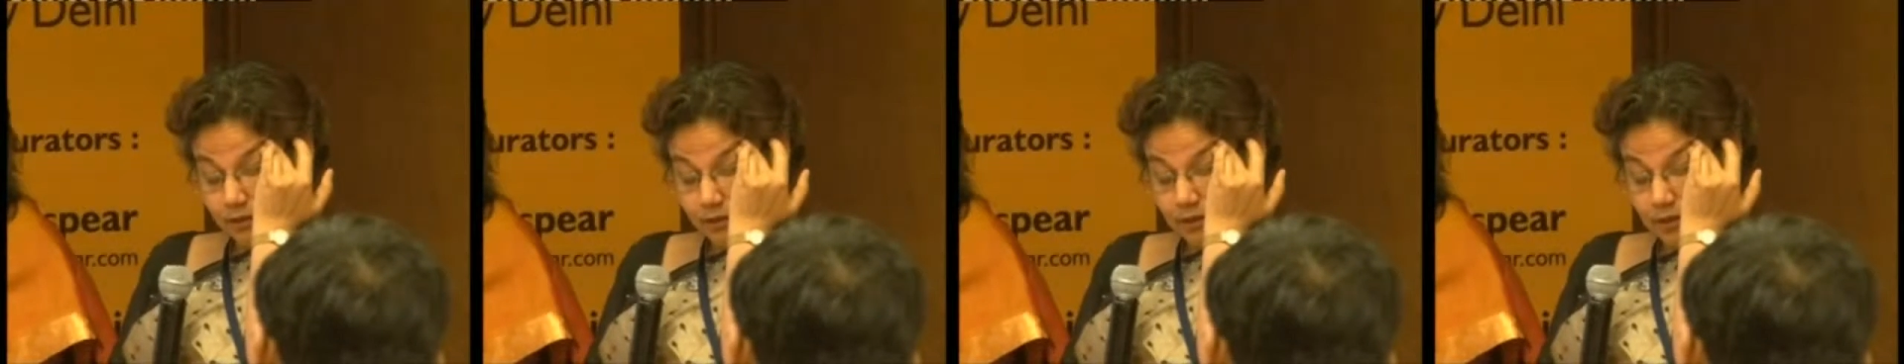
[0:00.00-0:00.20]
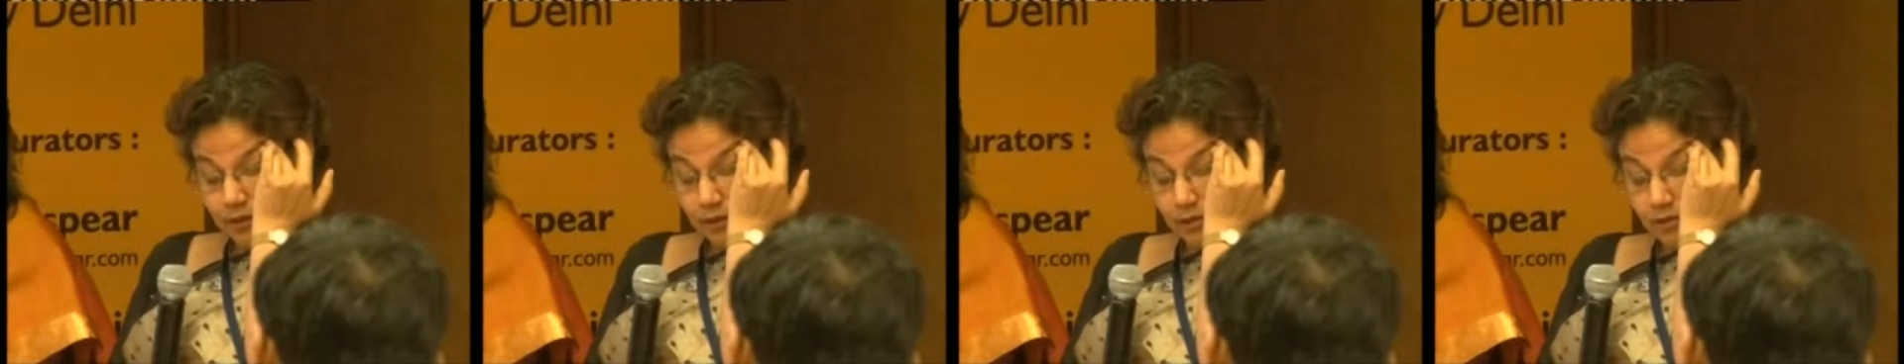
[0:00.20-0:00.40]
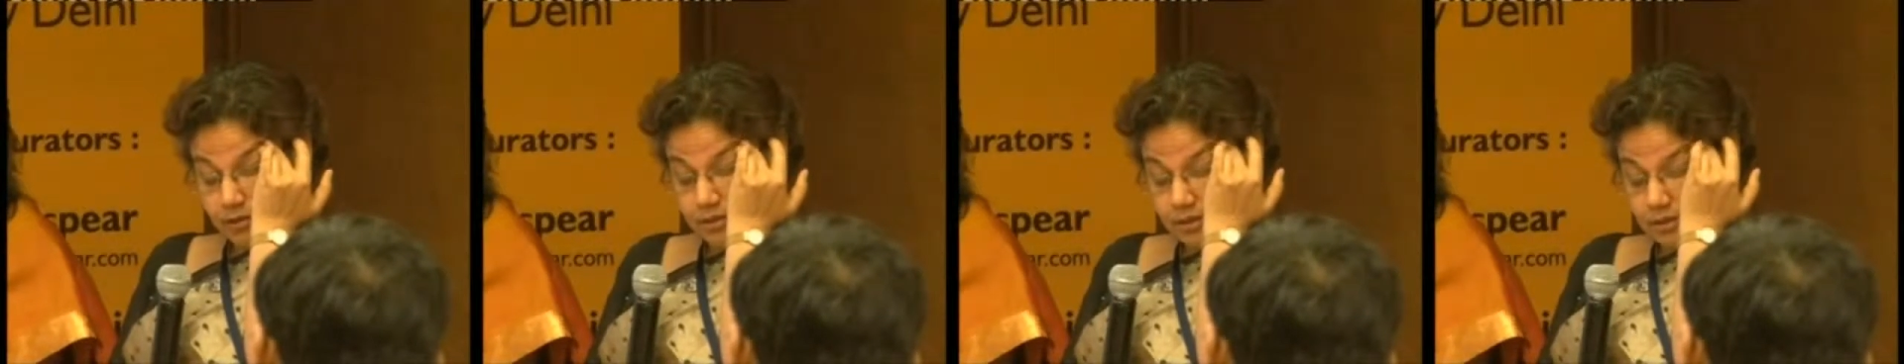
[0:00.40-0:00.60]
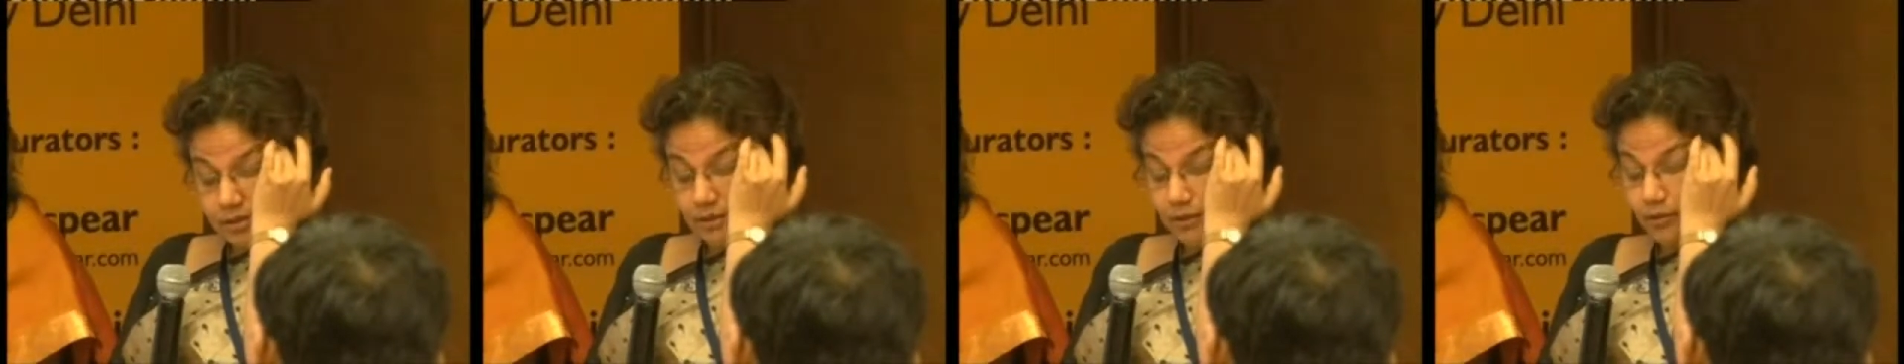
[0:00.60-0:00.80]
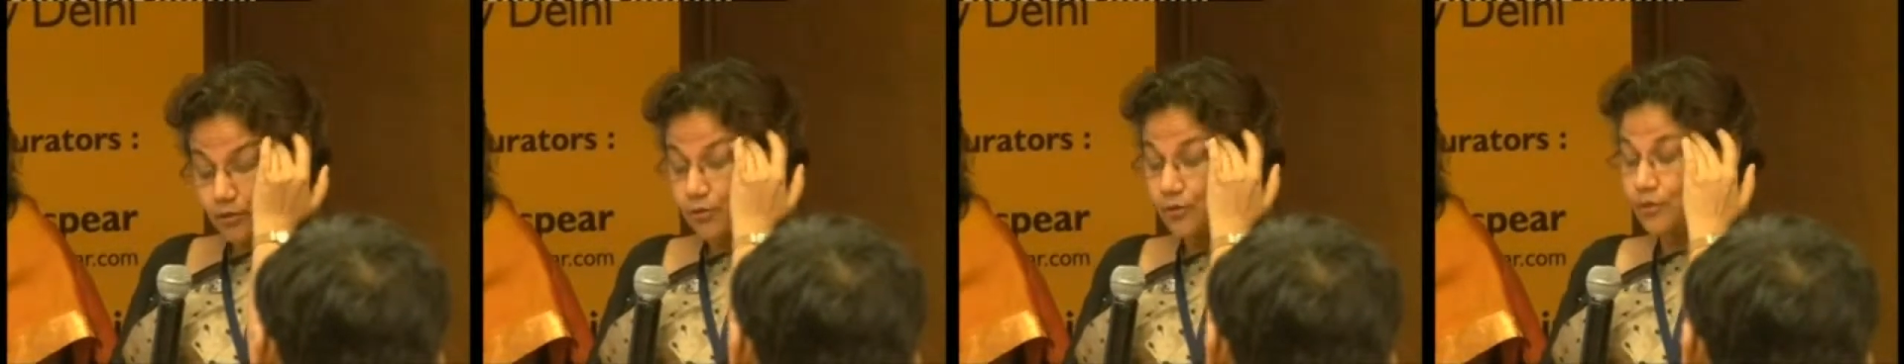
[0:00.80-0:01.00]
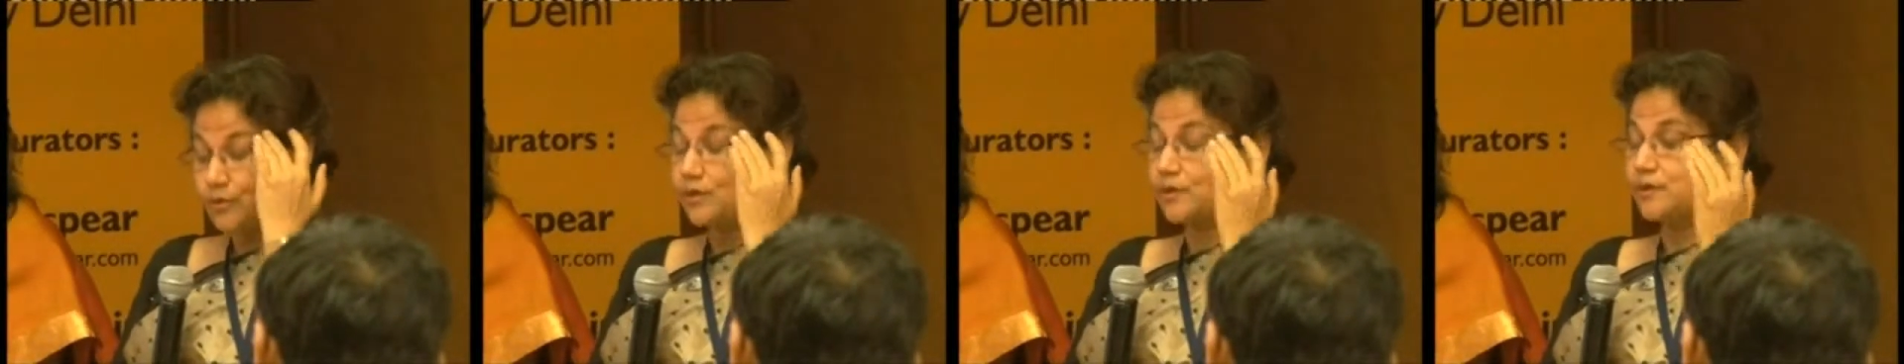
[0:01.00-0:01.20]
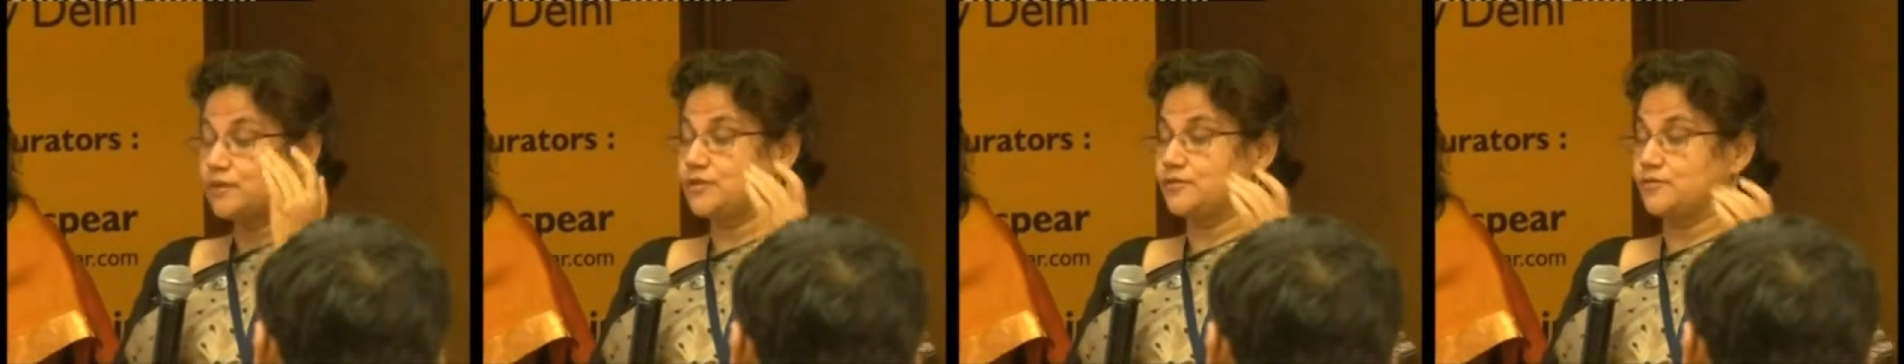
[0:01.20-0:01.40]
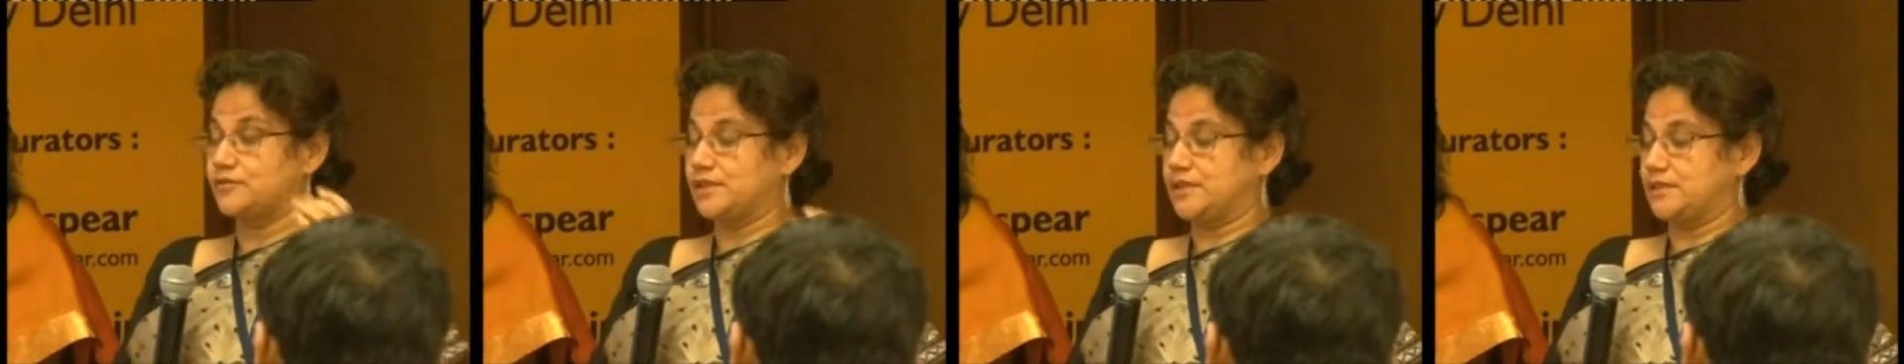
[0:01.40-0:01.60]
you know, they looked at a whole
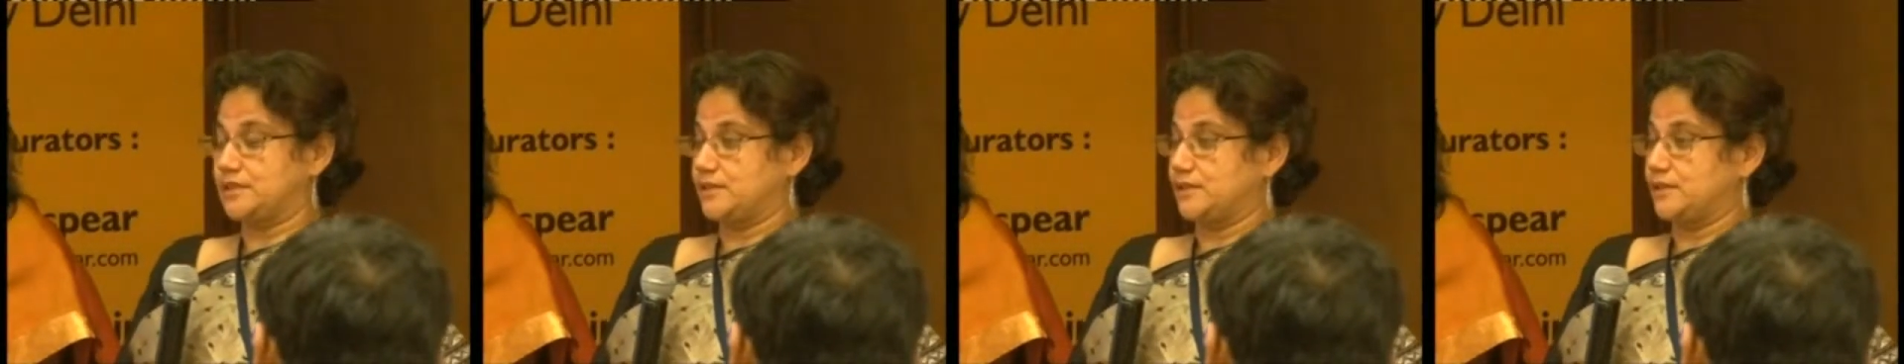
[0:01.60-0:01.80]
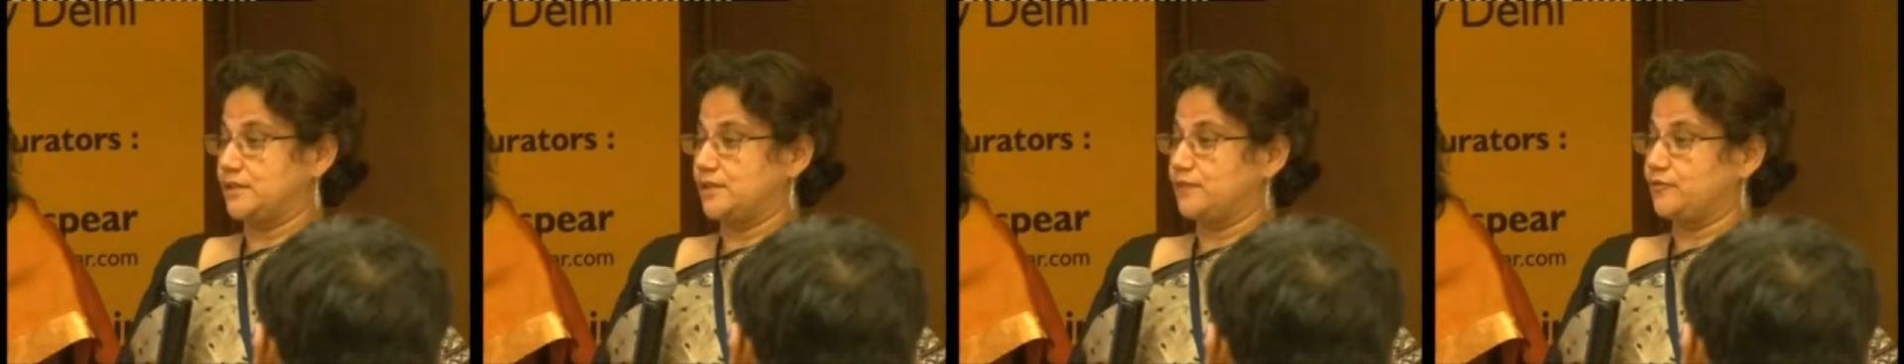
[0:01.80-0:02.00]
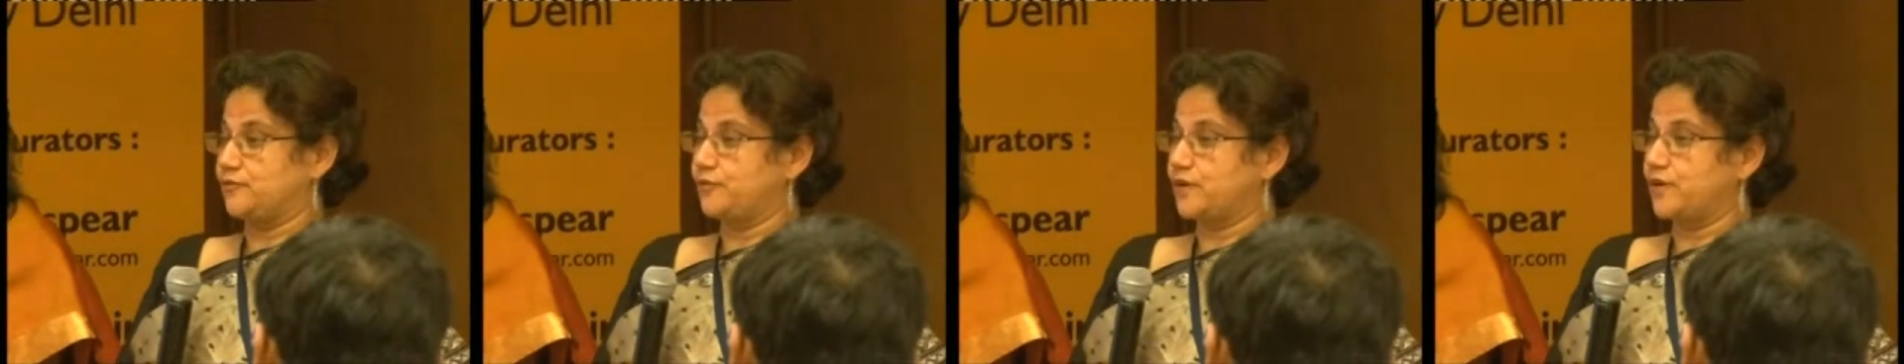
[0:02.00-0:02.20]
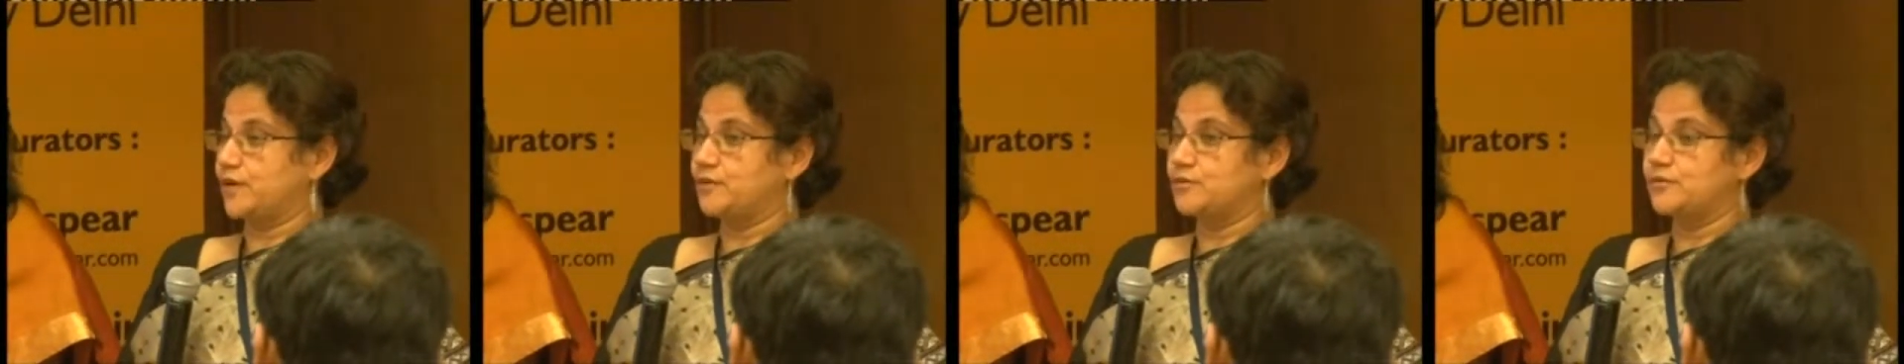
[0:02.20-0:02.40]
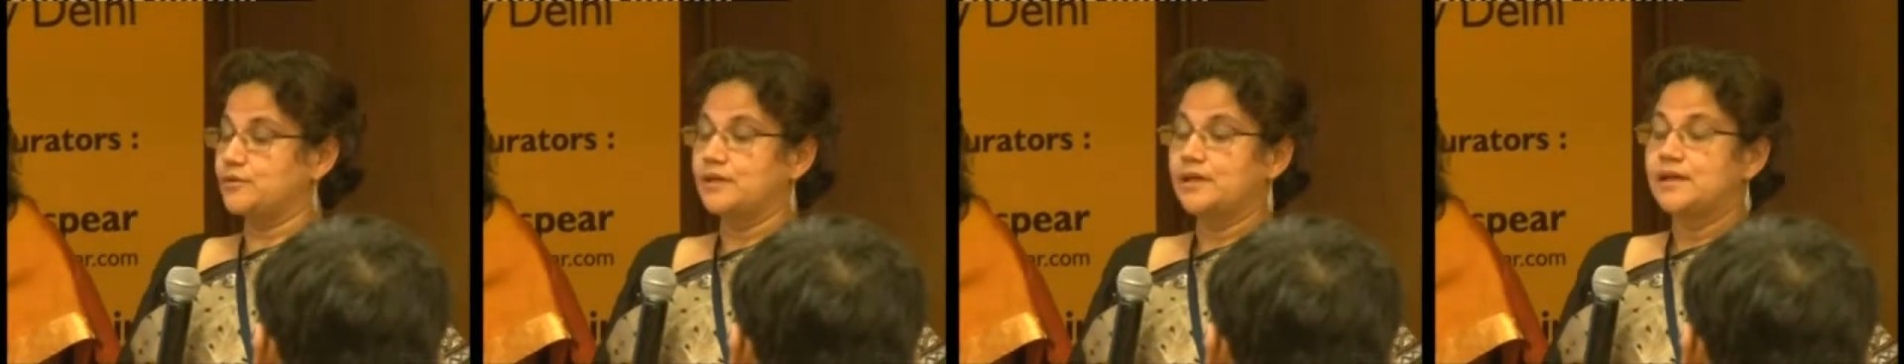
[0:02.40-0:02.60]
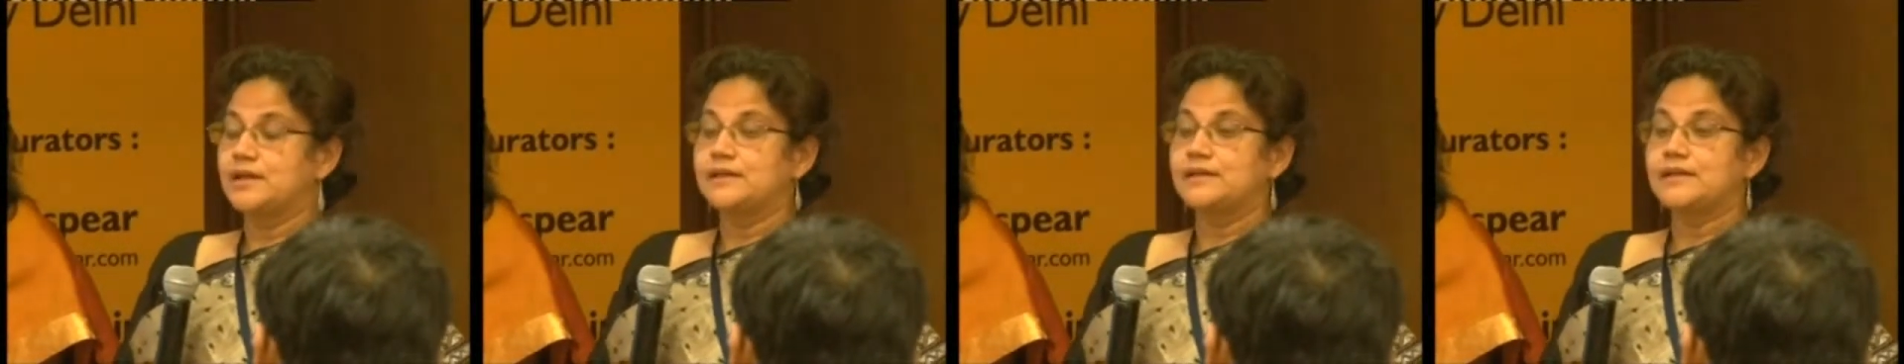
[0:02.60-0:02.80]
lot of data and they found